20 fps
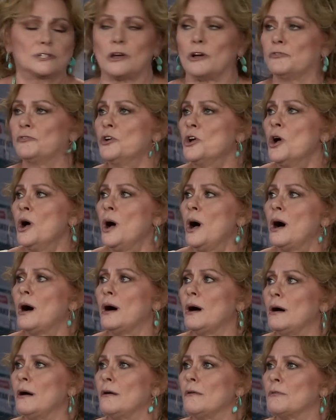of
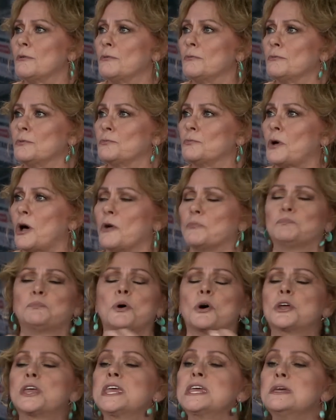a
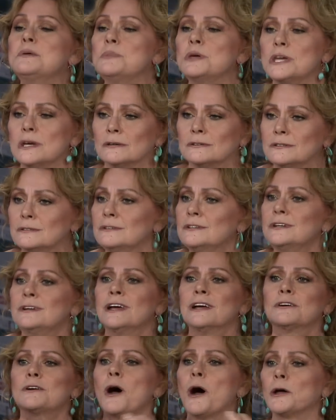bohemian
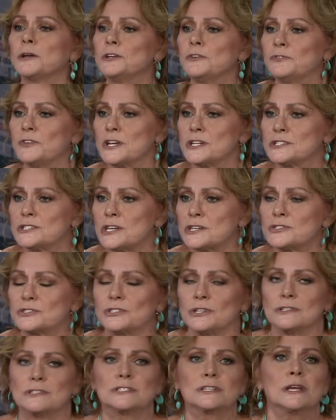kind of
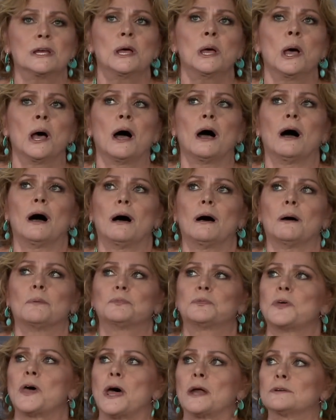existence
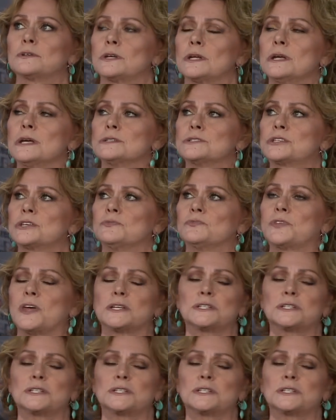that